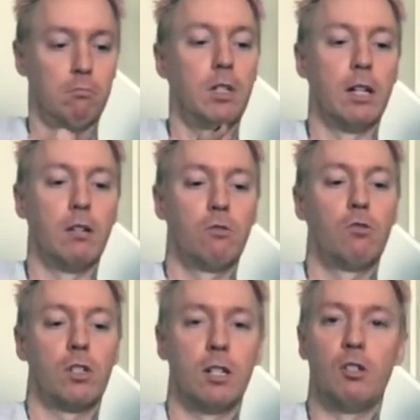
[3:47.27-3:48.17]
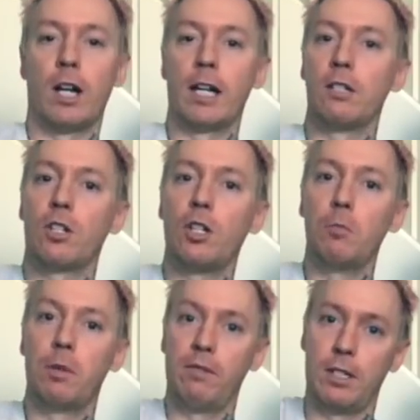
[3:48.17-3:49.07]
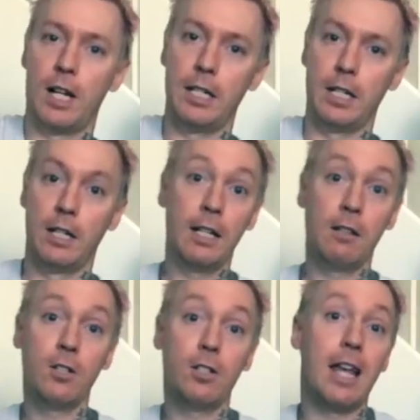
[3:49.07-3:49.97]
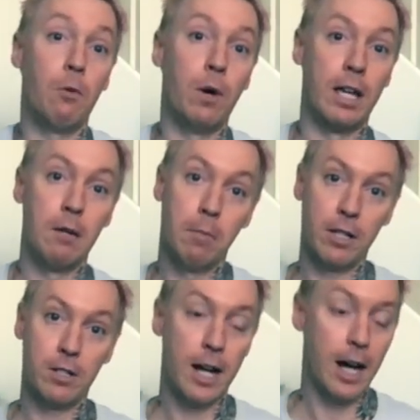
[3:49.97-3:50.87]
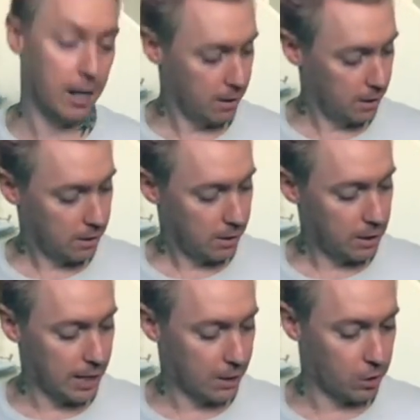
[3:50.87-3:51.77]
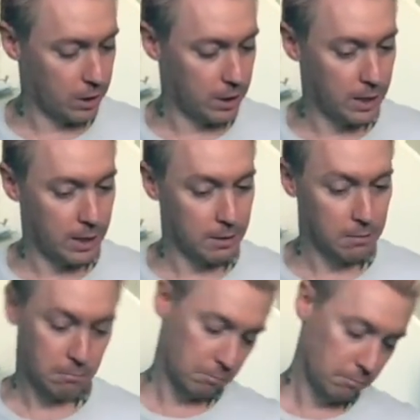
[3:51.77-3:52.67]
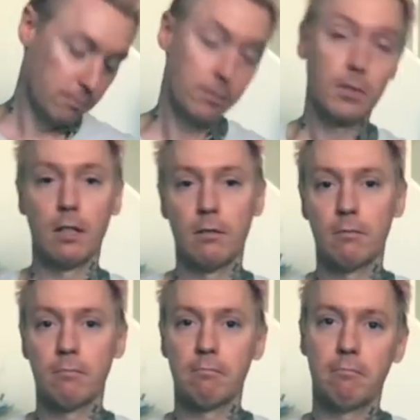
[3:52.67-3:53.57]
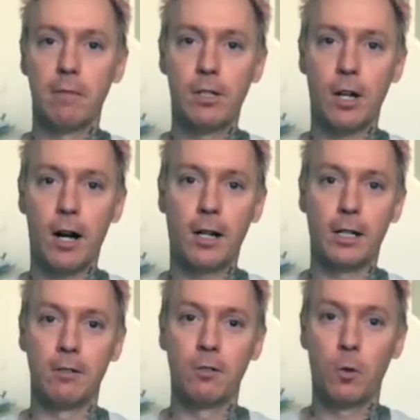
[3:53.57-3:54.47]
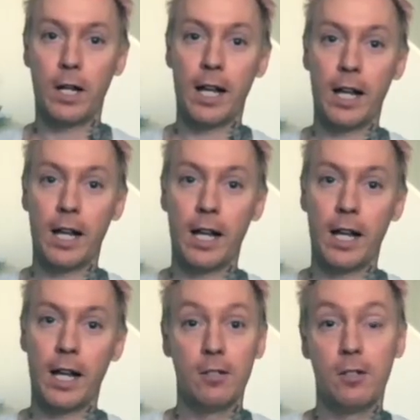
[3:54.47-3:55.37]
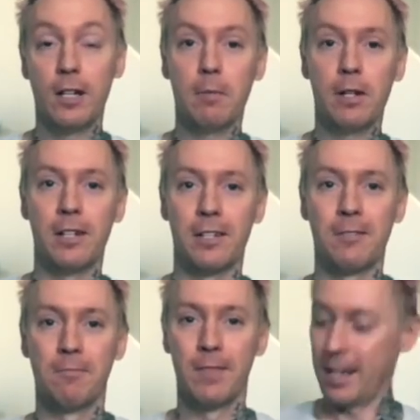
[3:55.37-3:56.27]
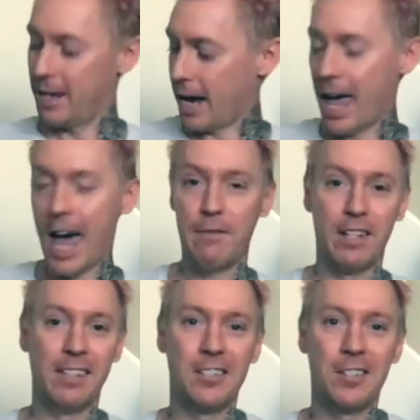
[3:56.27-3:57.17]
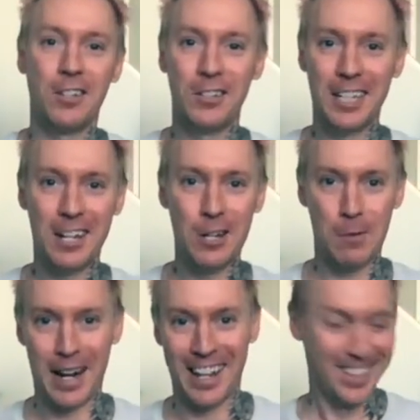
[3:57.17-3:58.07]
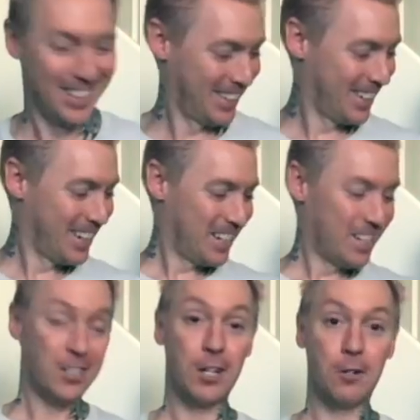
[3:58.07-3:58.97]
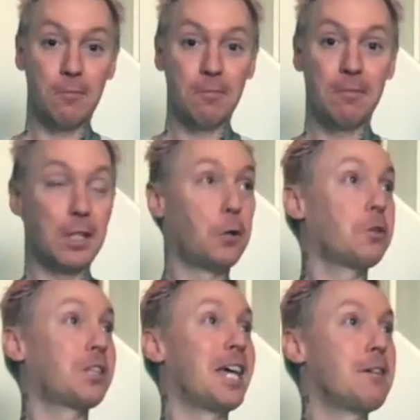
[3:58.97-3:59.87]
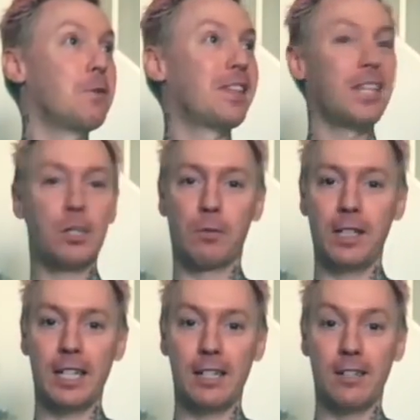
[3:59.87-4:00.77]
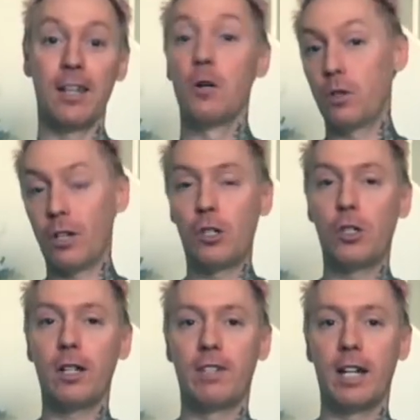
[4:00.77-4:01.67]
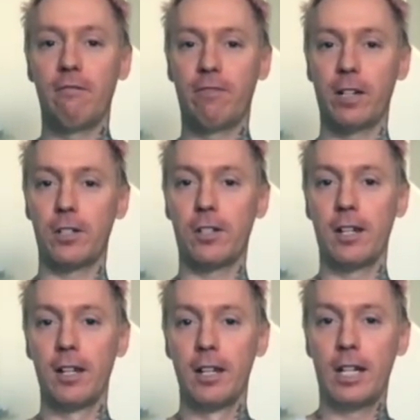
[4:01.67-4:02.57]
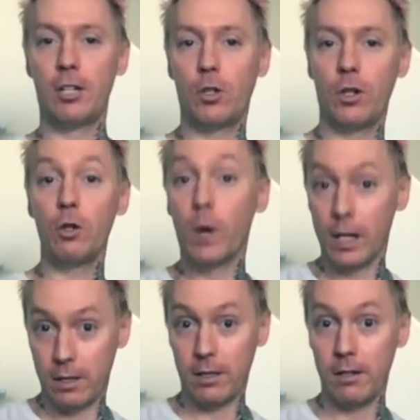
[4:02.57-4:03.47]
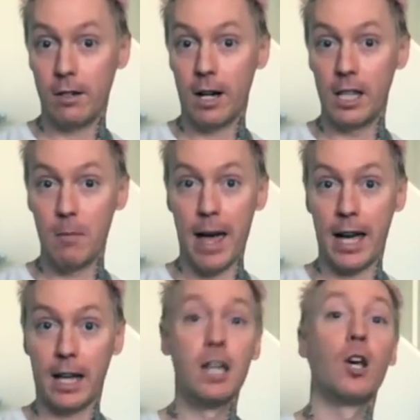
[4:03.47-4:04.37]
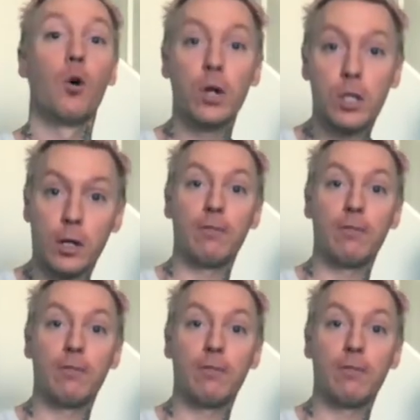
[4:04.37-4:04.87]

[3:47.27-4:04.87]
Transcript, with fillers: you know, just a giant scoop of lasagna. It looks that way, but it's not. It's actually uh, it's a heart. Where'd I get it? It's none of your business. I have it, and that's all you need to know about it. So the cool thing with this release, which I should have done first, is show you what's on the back what sort